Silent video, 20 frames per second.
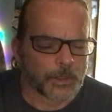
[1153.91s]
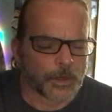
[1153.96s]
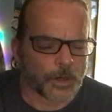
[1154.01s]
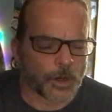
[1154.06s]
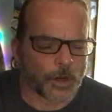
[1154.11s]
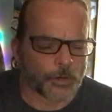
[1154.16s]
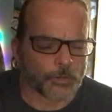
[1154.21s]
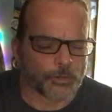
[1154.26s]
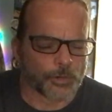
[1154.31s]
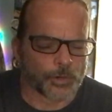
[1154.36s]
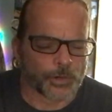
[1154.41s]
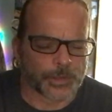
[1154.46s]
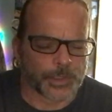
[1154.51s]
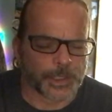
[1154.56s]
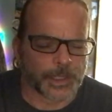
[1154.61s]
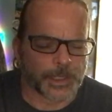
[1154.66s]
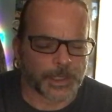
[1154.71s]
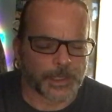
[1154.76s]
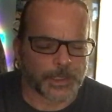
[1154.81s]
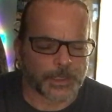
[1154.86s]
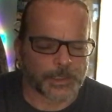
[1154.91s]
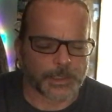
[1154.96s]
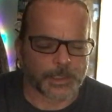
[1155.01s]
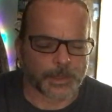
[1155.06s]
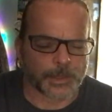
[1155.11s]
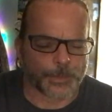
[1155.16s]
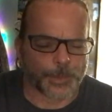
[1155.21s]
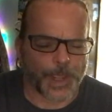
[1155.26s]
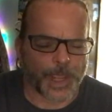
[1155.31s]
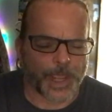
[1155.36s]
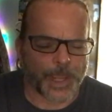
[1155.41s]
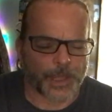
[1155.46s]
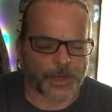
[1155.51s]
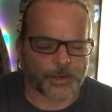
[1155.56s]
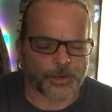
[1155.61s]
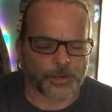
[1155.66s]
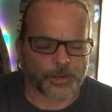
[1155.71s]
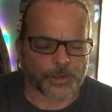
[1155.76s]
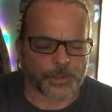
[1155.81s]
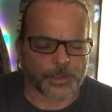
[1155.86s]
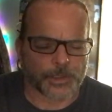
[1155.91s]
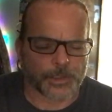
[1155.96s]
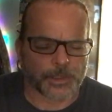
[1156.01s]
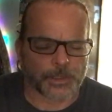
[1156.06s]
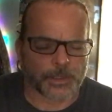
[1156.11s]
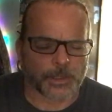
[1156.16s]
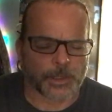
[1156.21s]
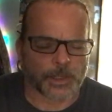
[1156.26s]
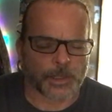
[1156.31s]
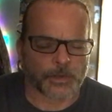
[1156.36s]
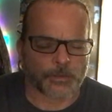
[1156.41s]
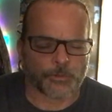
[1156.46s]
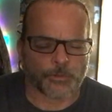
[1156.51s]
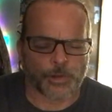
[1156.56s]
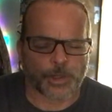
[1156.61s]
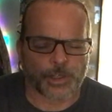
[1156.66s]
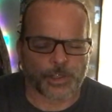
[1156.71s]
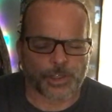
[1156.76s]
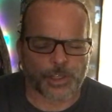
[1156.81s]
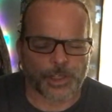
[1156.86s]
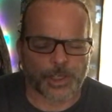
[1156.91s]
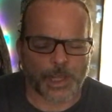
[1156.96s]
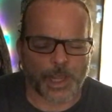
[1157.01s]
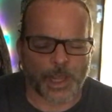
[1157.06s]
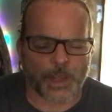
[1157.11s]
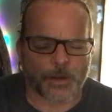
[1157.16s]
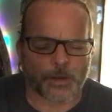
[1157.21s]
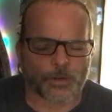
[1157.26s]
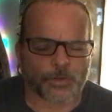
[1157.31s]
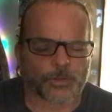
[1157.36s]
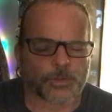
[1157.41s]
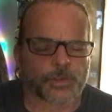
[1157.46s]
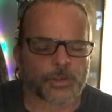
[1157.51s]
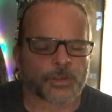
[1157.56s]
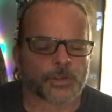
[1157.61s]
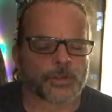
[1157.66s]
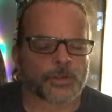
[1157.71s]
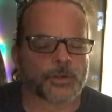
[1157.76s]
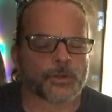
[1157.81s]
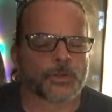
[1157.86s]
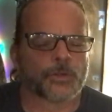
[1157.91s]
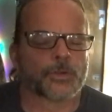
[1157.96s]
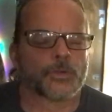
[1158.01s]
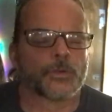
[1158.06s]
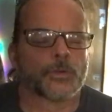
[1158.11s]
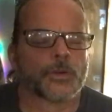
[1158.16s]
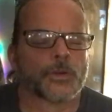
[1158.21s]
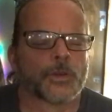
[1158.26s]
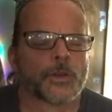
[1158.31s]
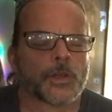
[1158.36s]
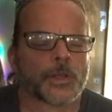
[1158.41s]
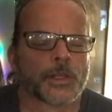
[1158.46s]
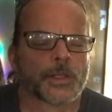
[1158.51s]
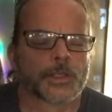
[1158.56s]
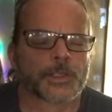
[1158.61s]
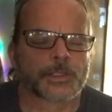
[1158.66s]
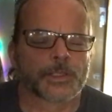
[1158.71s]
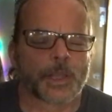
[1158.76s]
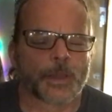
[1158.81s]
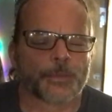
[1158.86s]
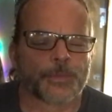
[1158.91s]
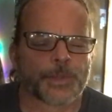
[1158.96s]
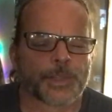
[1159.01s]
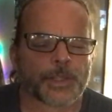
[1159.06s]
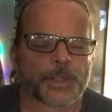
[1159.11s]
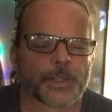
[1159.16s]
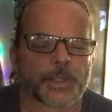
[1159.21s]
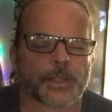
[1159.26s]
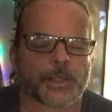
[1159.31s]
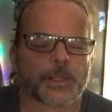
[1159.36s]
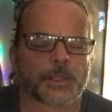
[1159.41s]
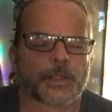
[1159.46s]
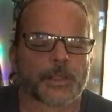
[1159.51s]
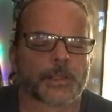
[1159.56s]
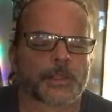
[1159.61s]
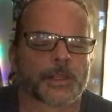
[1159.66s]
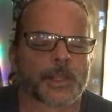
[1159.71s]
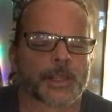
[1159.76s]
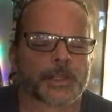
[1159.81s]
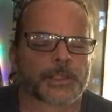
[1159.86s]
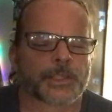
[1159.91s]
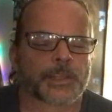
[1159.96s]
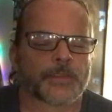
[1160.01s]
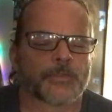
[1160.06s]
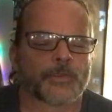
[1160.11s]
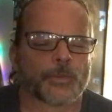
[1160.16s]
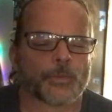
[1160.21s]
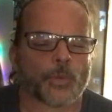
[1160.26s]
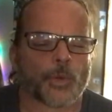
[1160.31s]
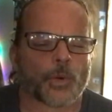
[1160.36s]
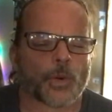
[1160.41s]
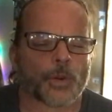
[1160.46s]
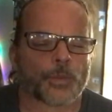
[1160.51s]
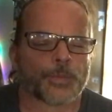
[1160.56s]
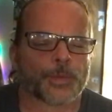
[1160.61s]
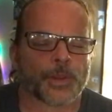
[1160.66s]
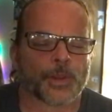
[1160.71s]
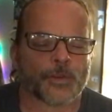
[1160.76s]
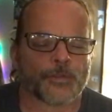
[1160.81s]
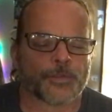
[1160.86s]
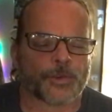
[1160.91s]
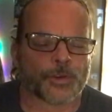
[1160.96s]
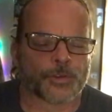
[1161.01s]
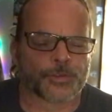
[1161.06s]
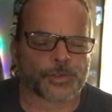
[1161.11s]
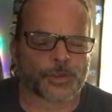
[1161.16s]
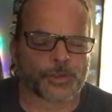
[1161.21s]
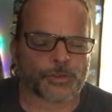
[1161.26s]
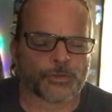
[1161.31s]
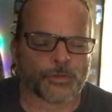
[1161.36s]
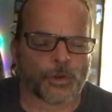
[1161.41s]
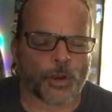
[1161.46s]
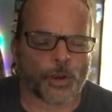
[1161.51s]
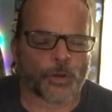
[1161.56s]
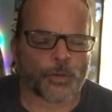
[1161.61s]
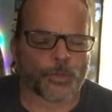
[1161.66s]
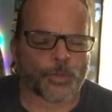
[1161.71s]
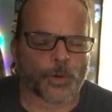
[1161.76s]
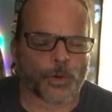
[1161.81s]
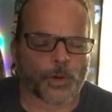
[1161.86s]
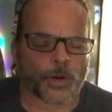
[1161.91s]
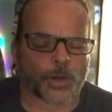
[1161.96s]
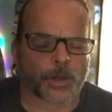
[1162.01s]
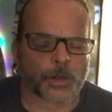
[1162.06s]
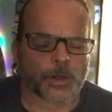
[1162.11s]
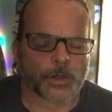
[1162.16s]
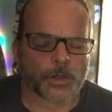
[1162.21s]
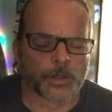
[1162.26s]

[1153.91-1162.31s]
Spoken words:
our routines and patterns, and reaching out to something that's even more beautiful, to grow more.